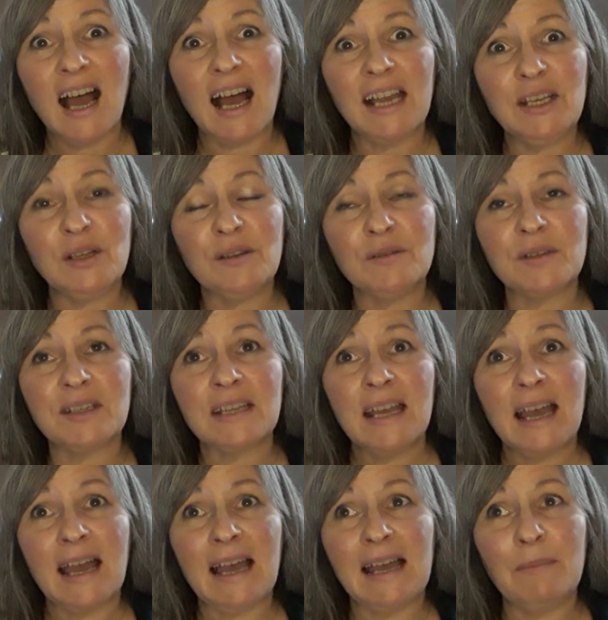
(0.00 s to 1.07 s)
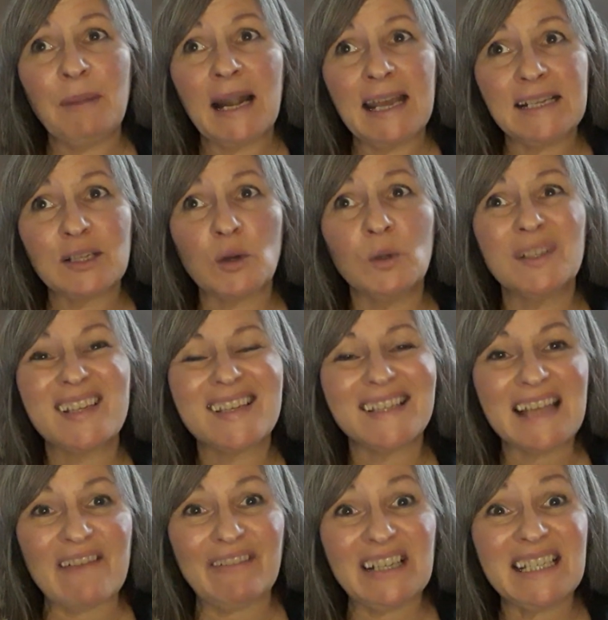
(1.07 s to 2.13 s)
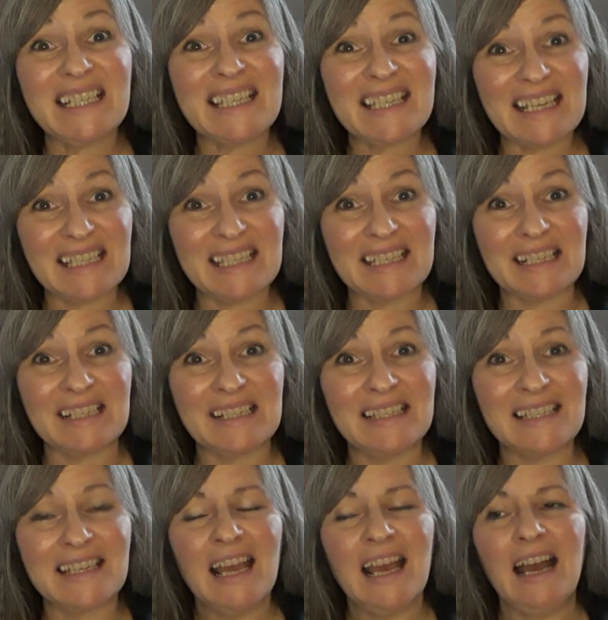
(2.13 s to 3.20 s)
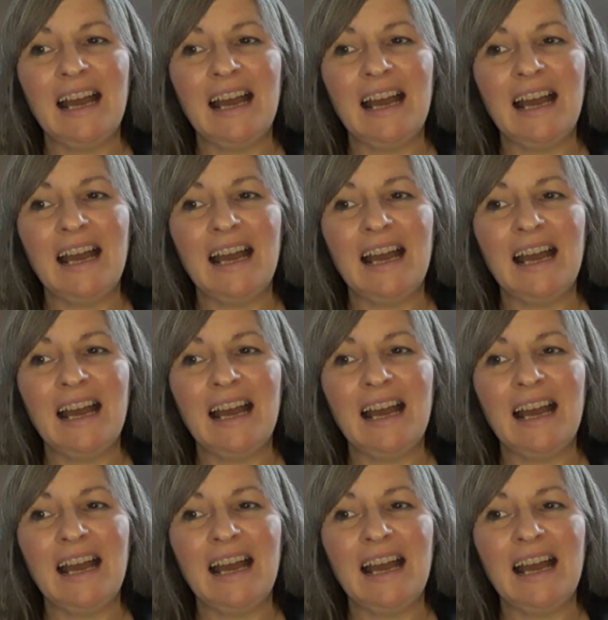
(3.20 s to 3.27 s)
I used a place called Seven Sisters,